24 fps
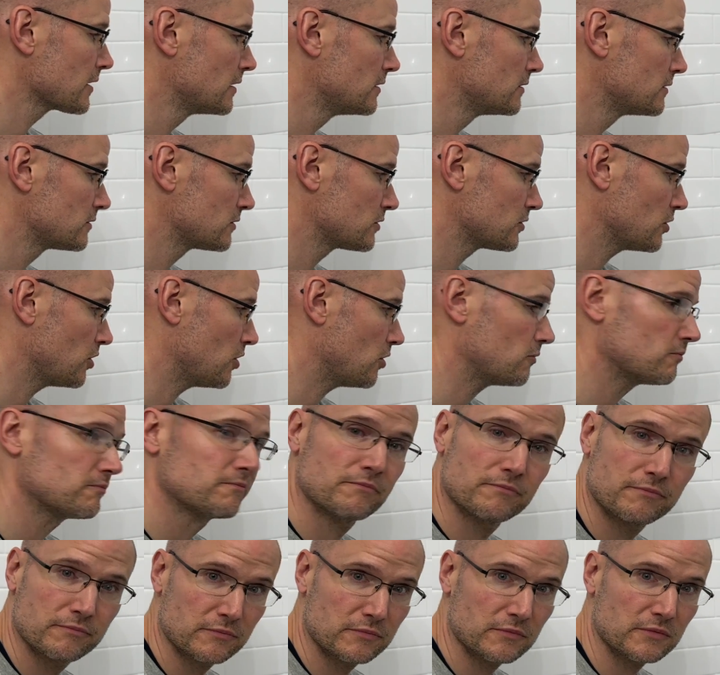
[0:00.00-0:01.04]
So
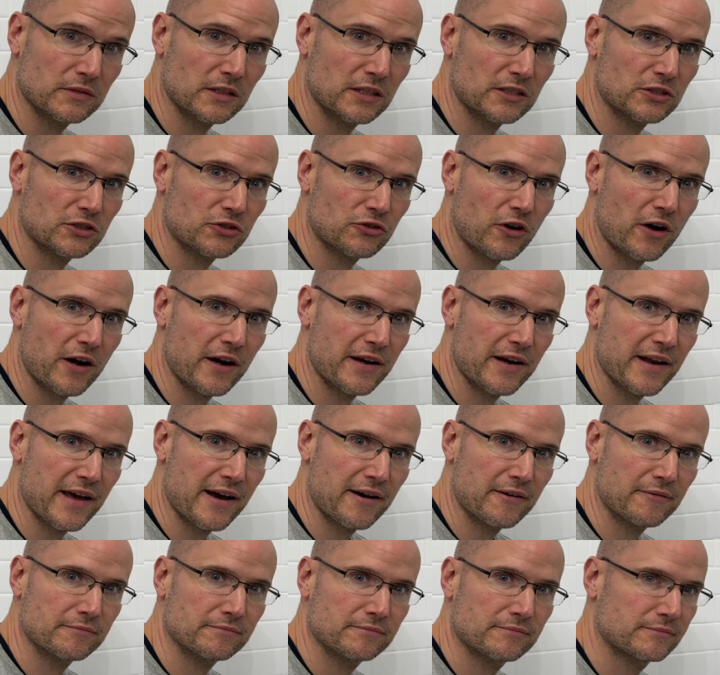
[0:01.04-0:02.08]
let's try it out.